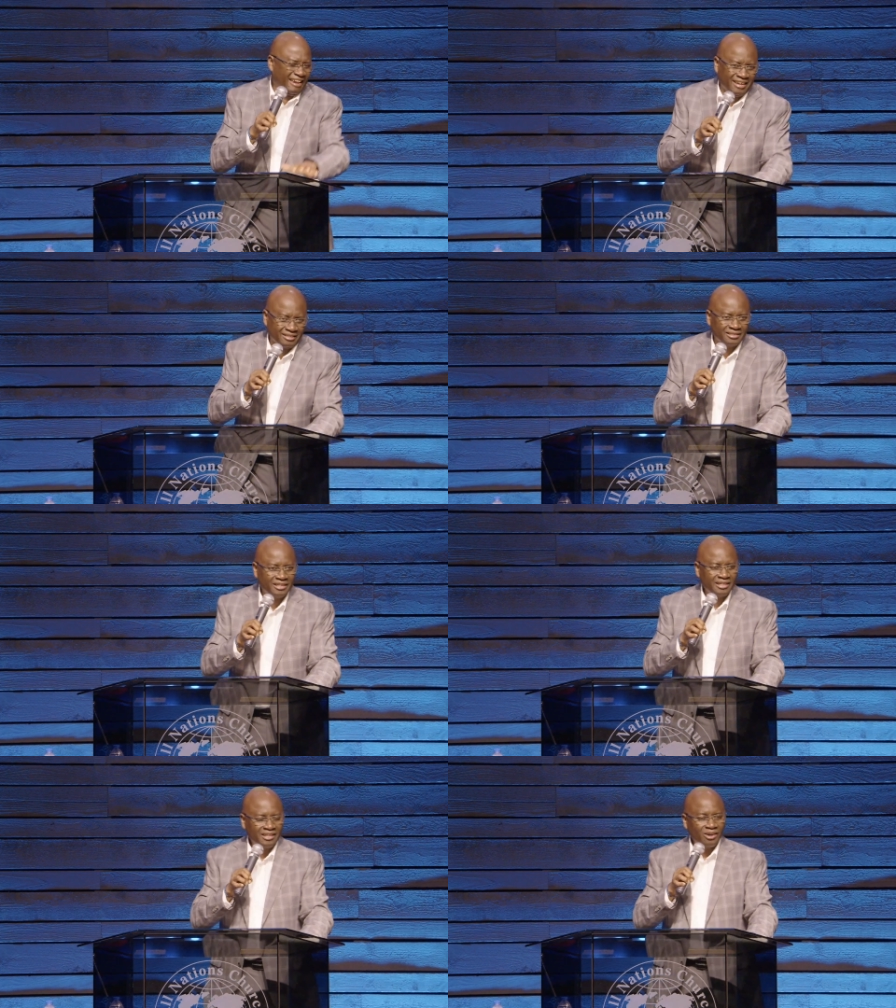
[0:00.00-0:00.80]
king.
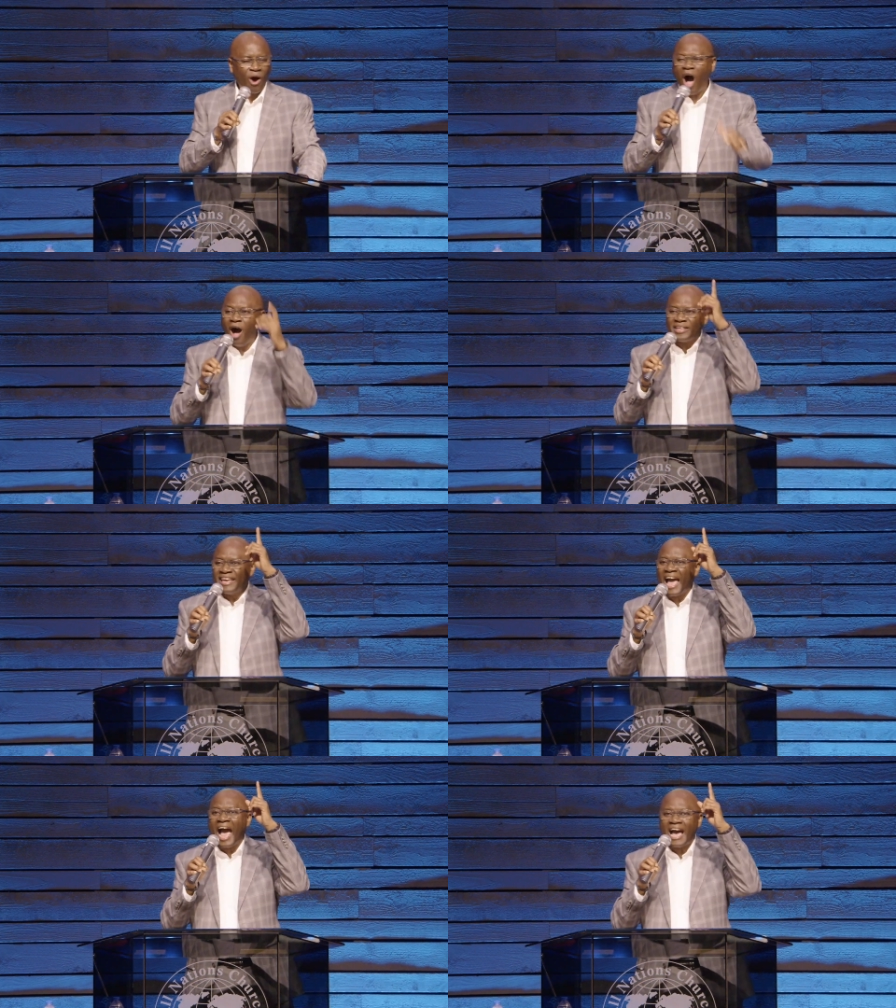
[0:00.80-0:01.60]
All
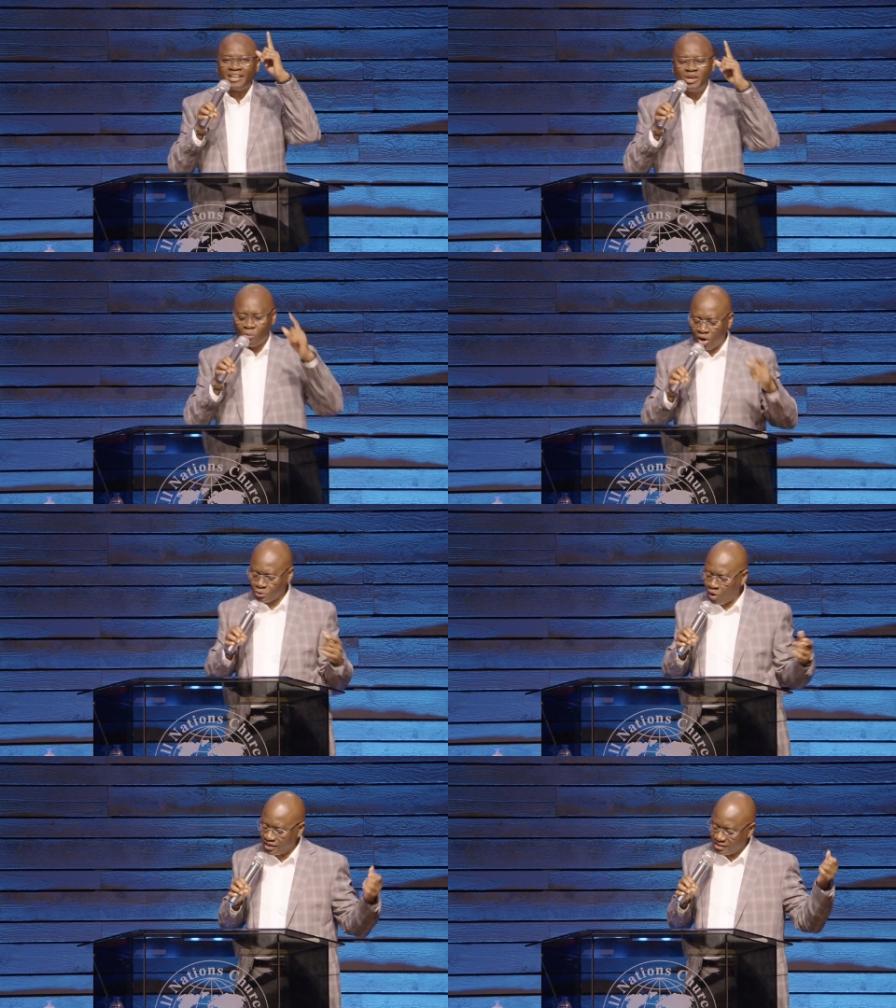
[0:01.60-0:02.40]
he had
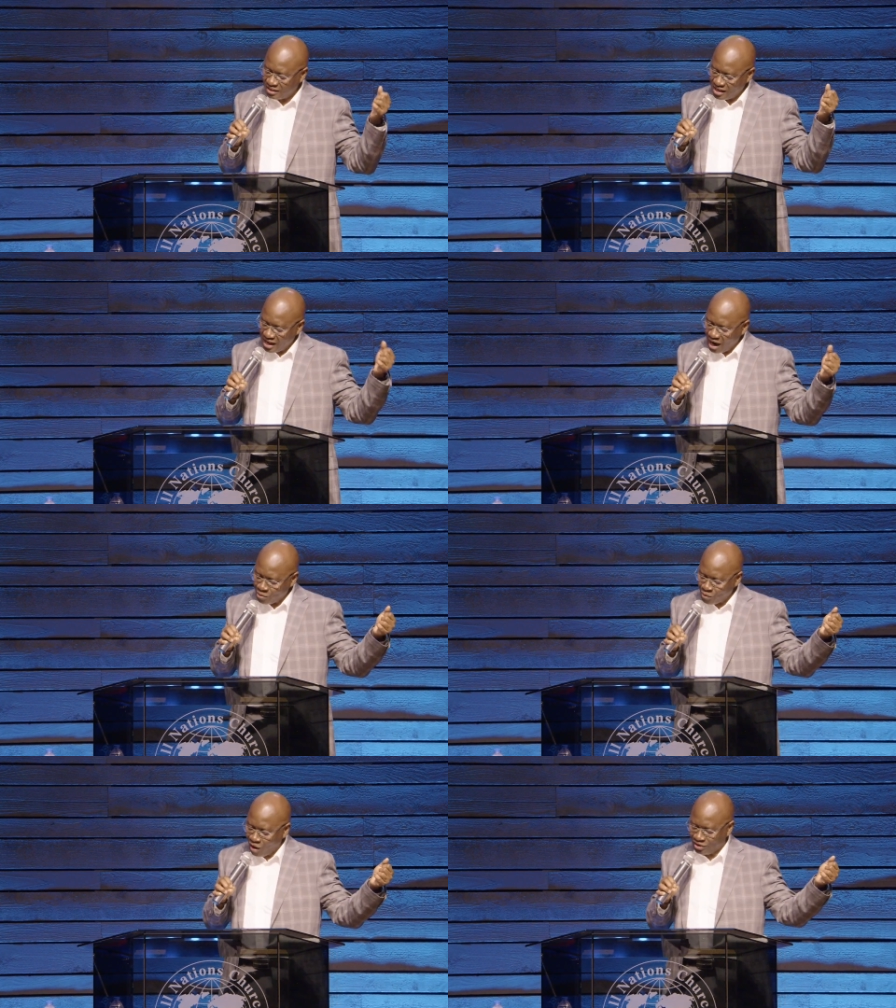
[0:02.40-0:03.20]
was what? A
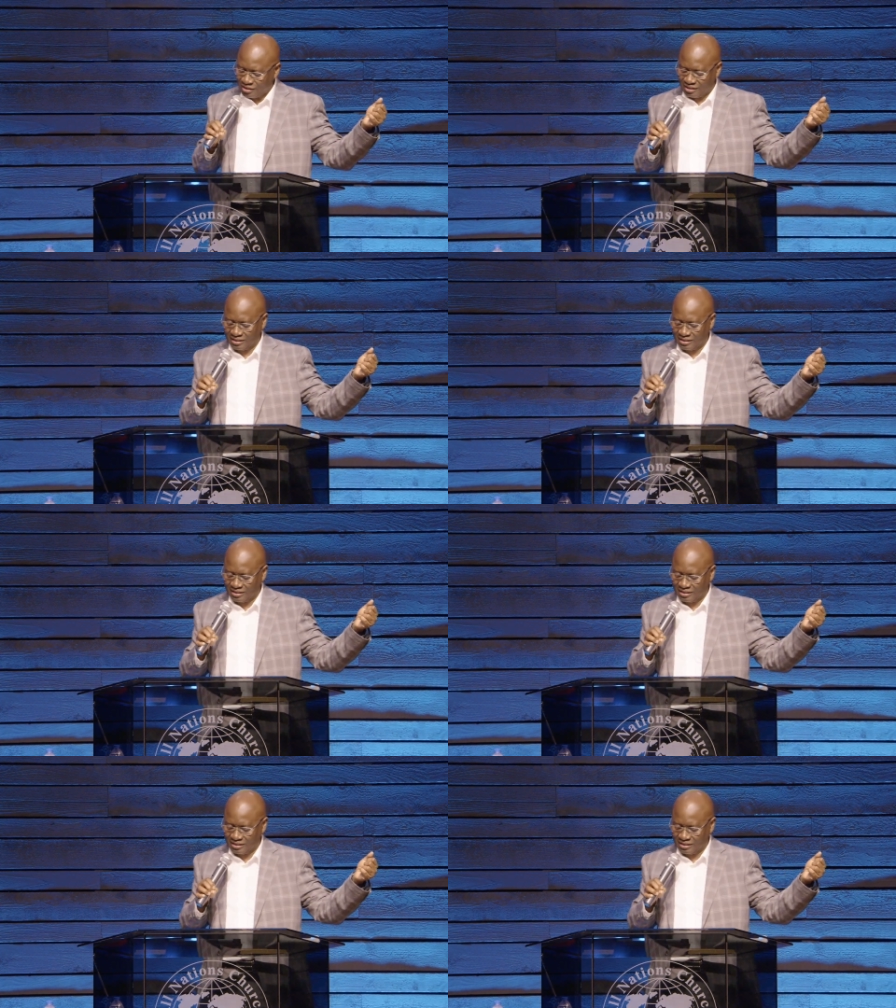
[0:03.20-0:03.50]
rod.